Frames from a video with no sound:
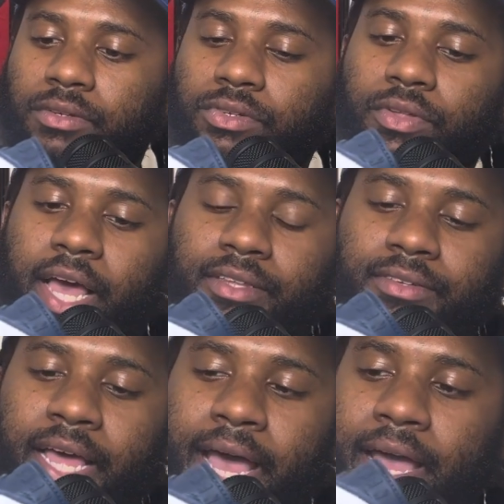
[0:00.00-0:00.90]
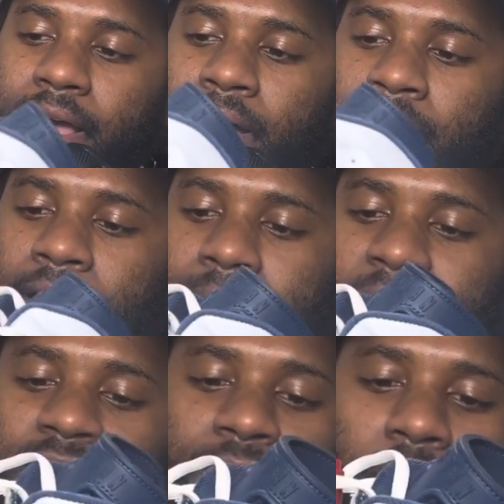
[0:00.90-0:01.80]
So that's that.
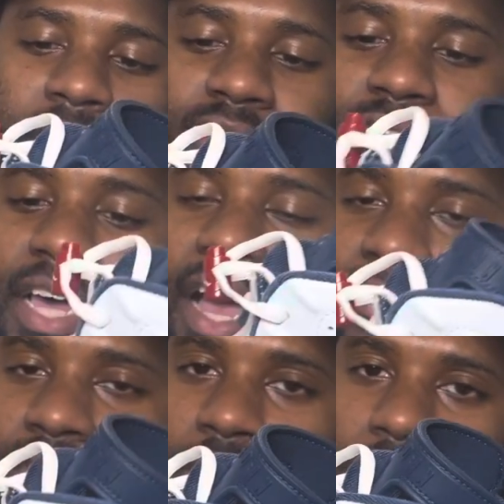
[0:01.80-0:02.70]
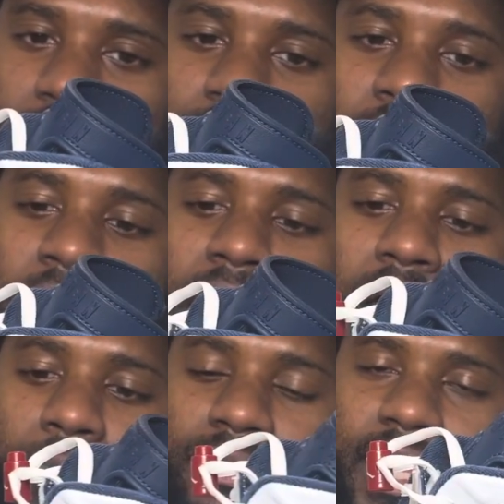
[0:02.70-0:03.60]
As far as sizing goes,
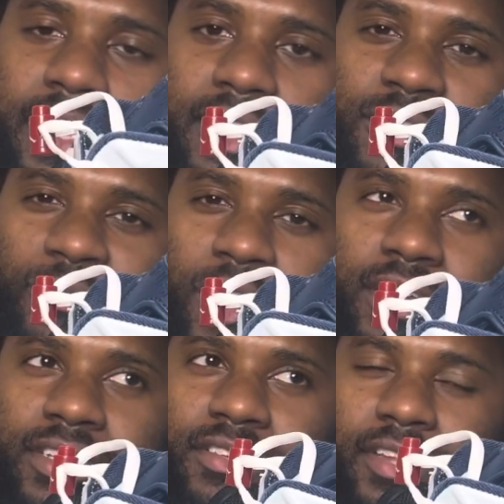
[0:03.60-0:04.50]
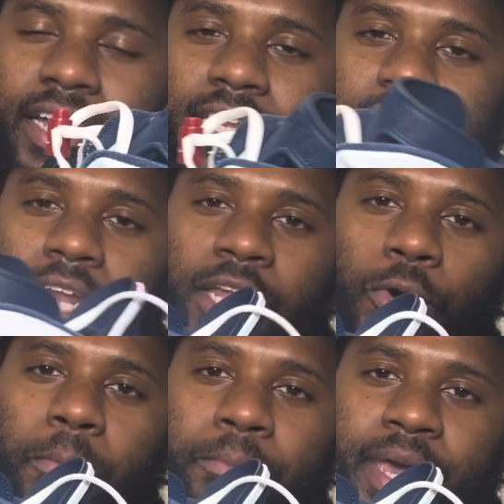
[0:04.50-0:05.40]
I would say these run slightly a
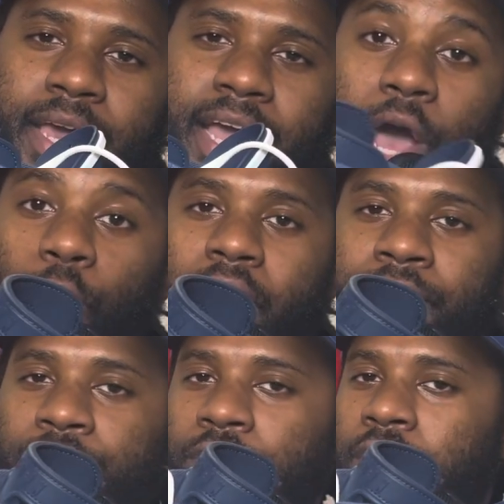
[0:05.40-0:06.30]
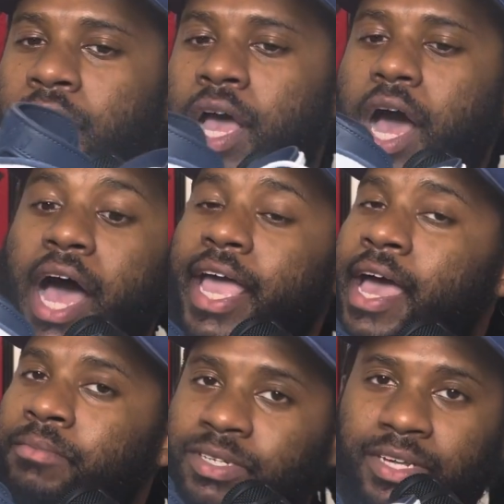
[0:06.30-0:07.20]
little big. However, I
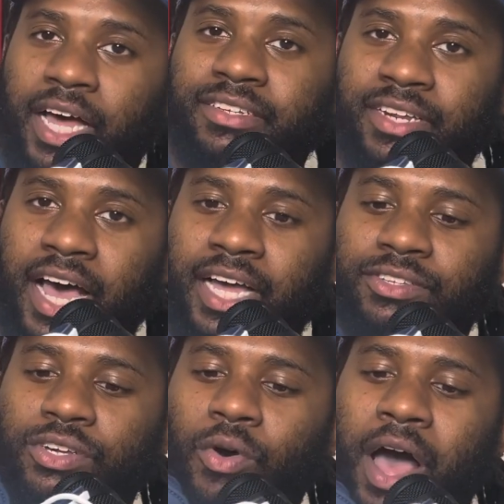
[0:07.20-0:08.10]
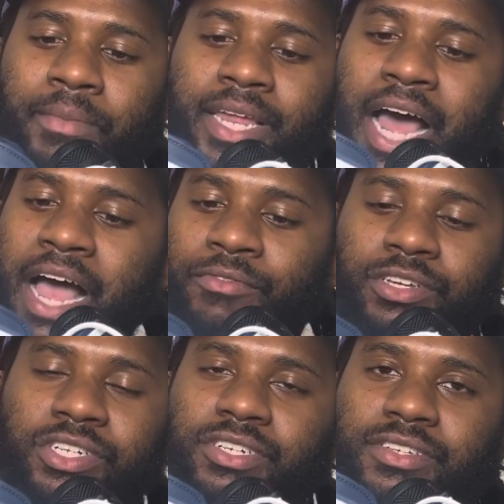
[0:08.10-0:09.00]
am a size 9, so I mean, I
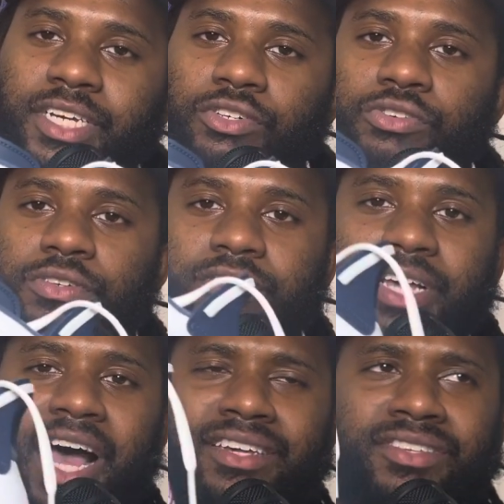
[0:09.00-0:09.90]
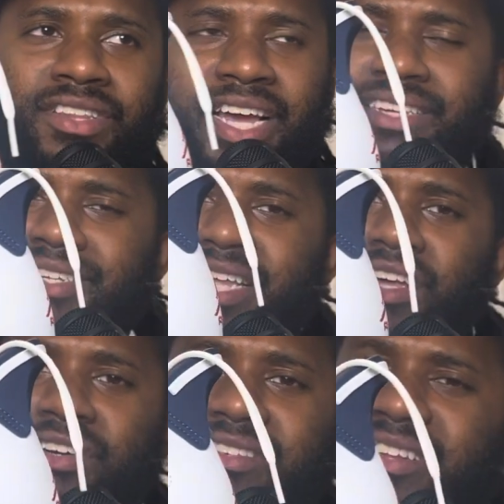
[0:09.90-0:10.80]
really just stick true to size. Like I said,
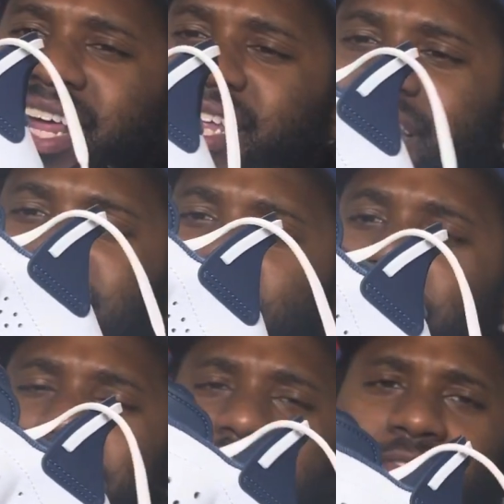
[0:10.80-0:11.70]
they're slightly a little big.